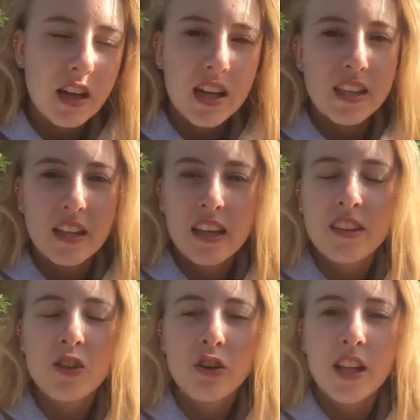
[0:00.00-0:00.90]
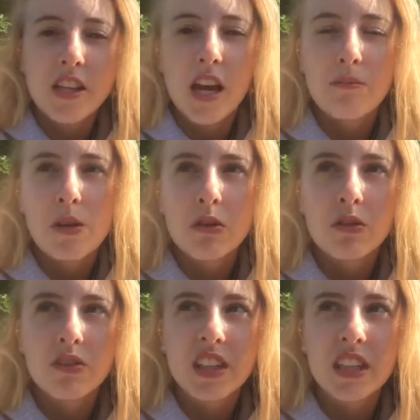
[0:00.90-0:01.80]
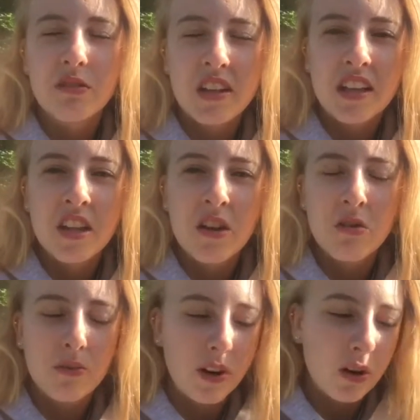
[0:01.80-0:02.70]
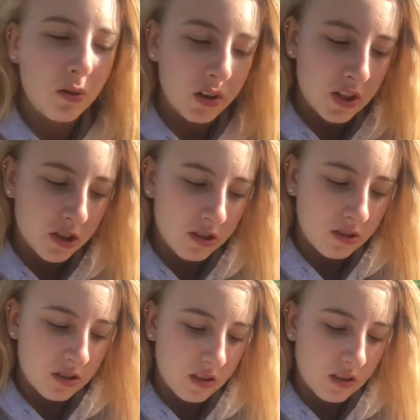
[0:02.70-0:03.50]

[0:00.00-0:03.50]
and during that time, as you would have seen, there was no real issues.